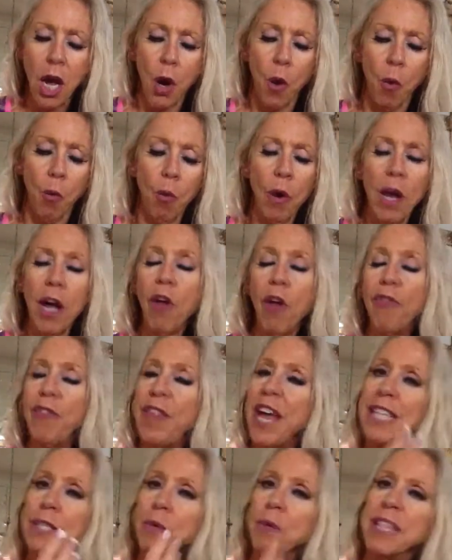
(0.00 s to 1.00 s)
Well,
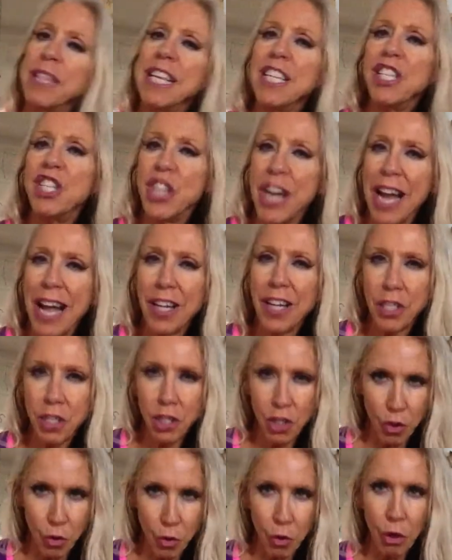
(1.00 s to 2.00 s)
that's what these
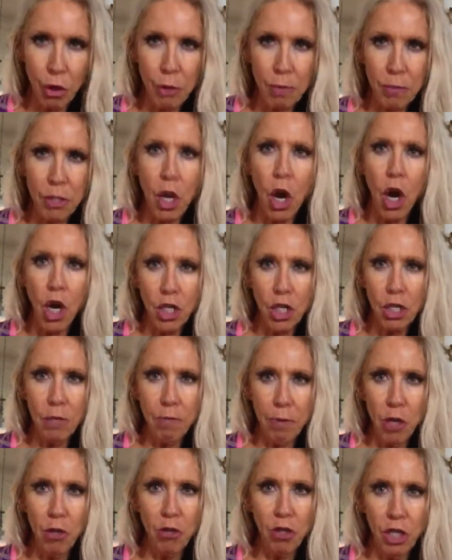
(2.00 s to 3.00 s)
challenge groups are
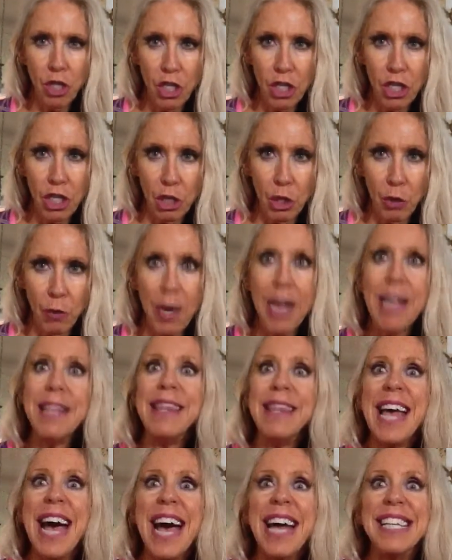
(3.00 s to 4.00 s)
supposed to do,
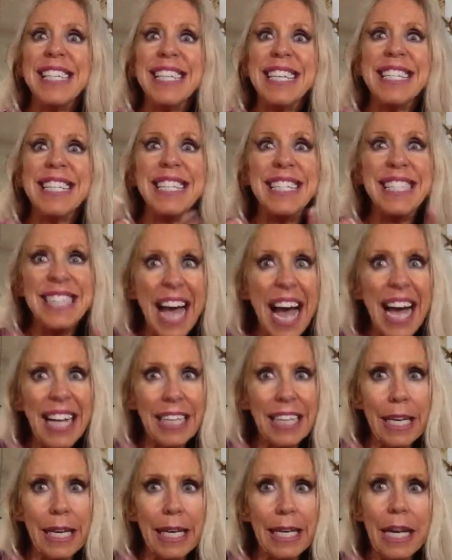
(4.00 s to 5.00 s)
and that is
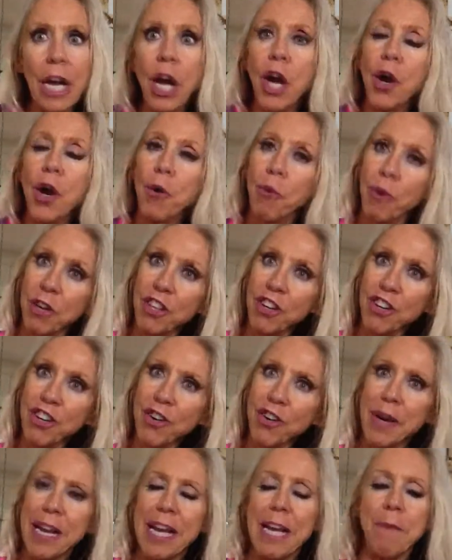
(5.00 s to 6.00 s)
exactly what they're
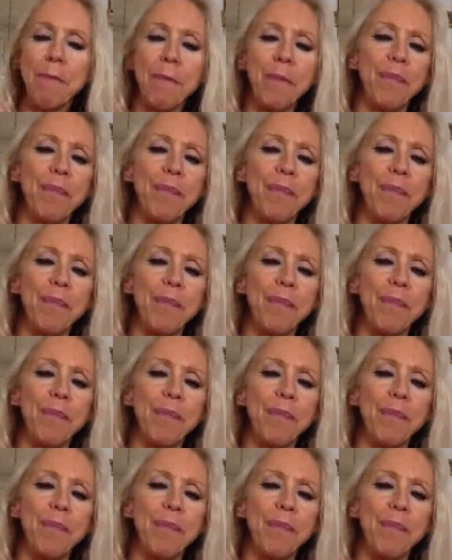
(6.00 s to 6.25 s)
doing.